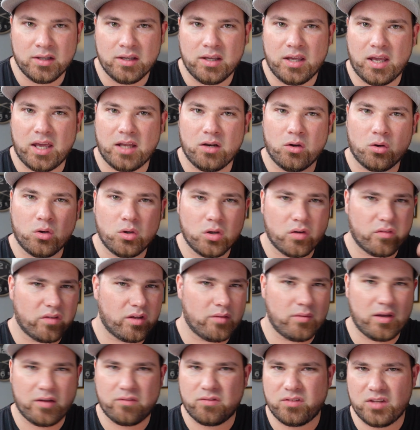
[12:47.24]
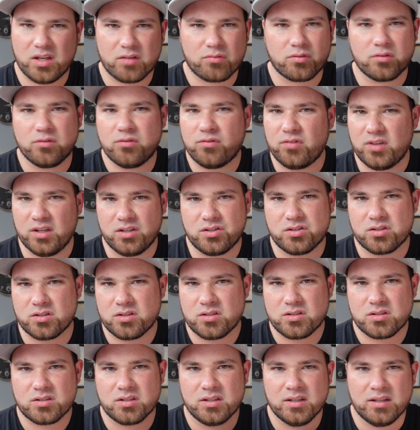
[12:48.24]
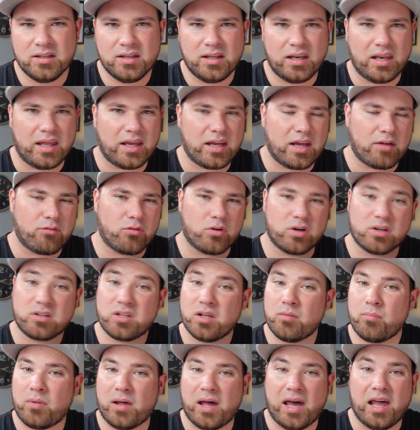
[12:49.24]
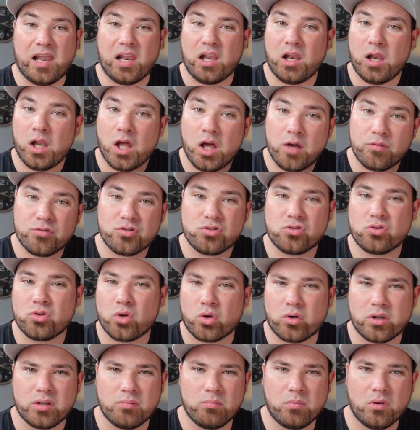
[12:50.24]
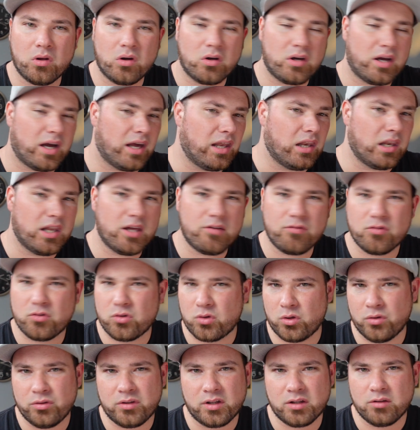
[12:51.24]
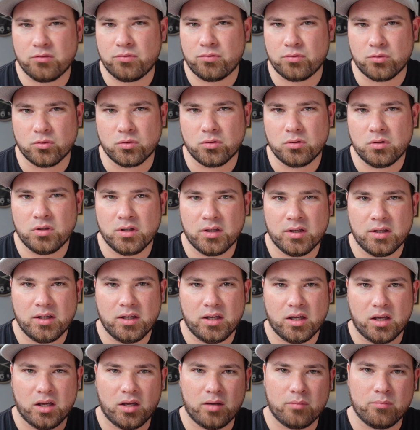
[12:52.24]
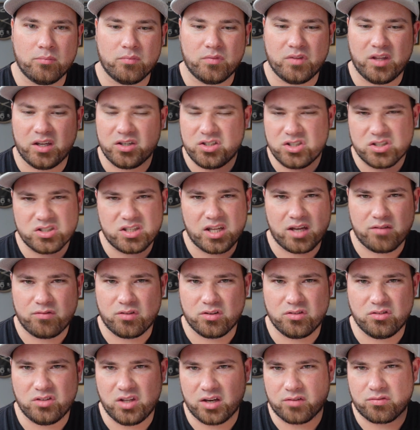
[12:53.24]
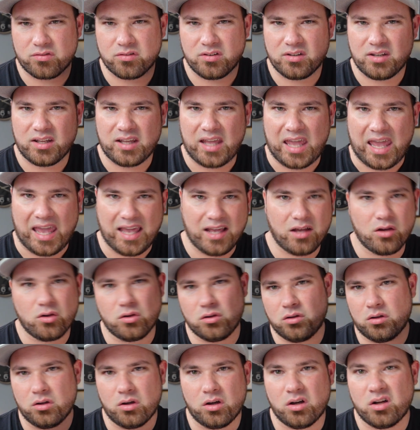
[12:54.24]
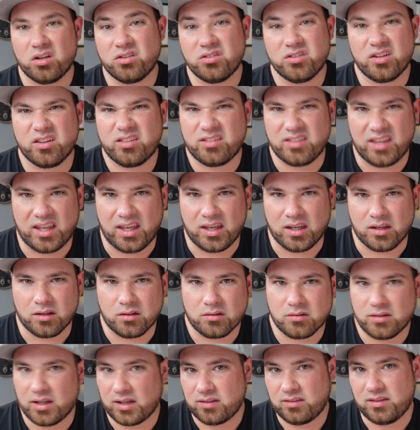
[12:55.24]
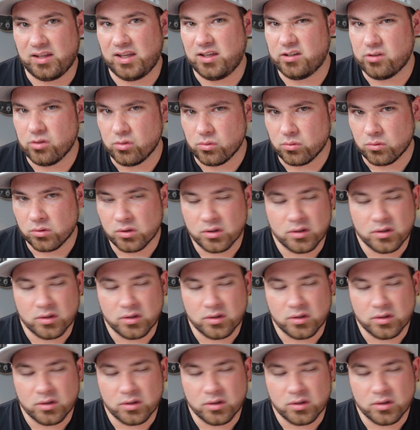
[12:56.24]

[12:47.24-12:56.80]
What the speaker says: And all of them have different features. Like, for example, I love Storyblock, I love Contentful. They just have a different angle on the thing that they do.